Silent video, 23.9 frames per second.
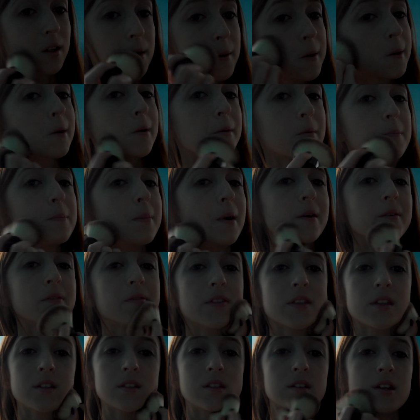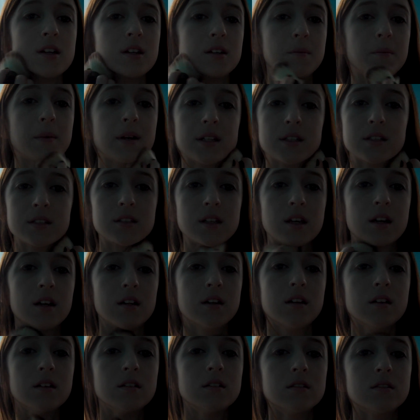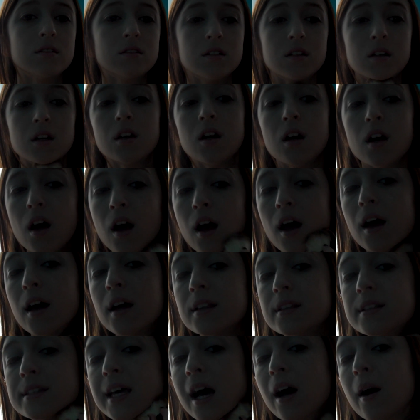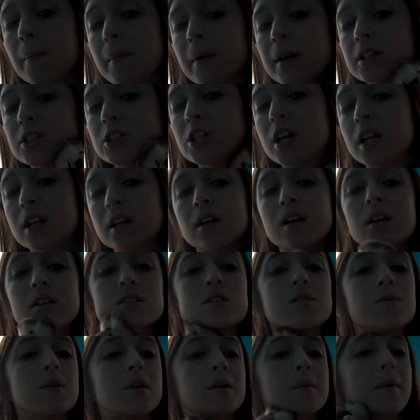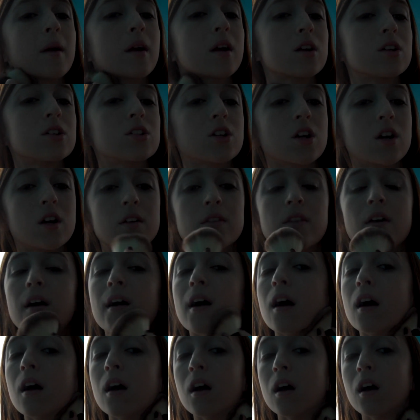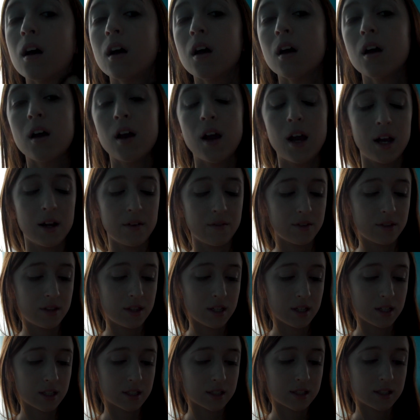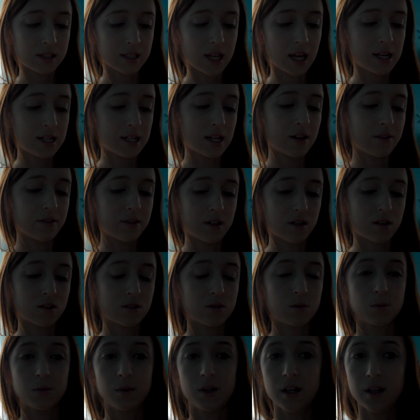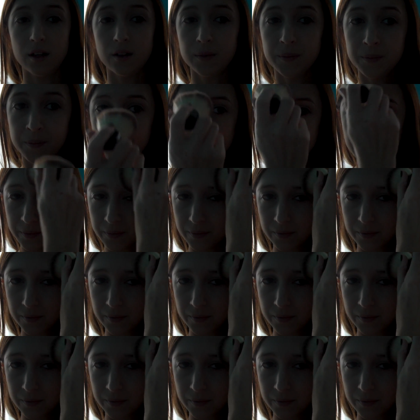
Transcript: going to kind of buff this into my skin and down my chin, because you want to make sure that everything's set down there as well.